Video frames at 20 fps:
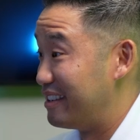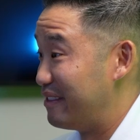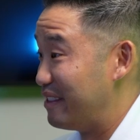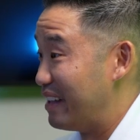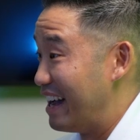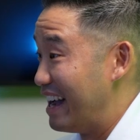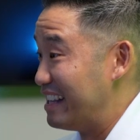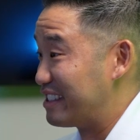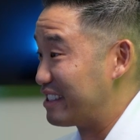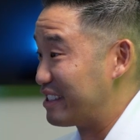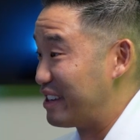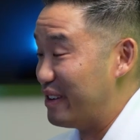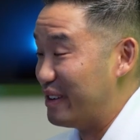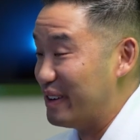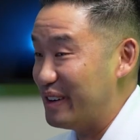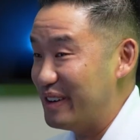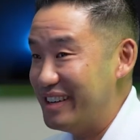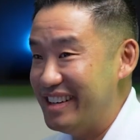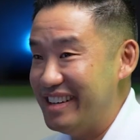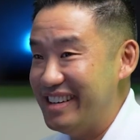of the high
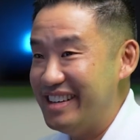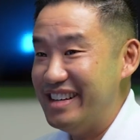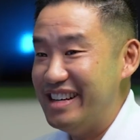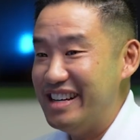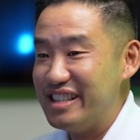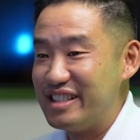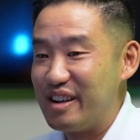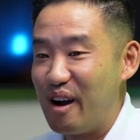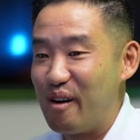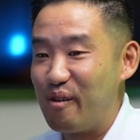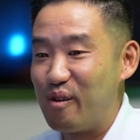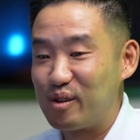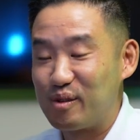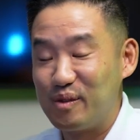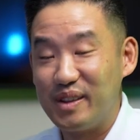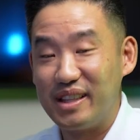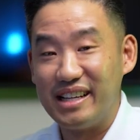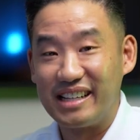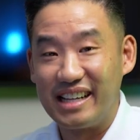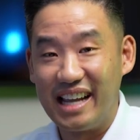school. So I worked
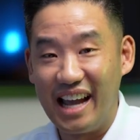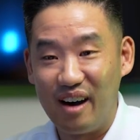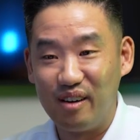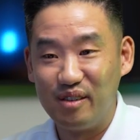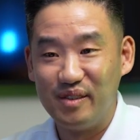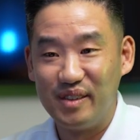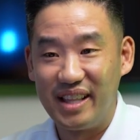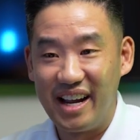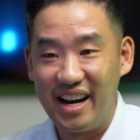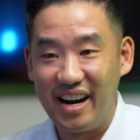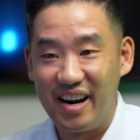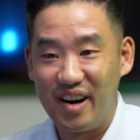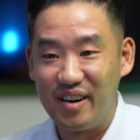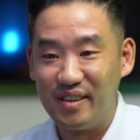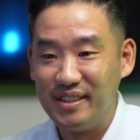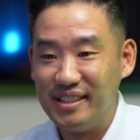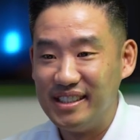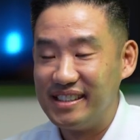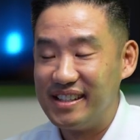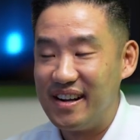with the accountant
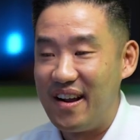there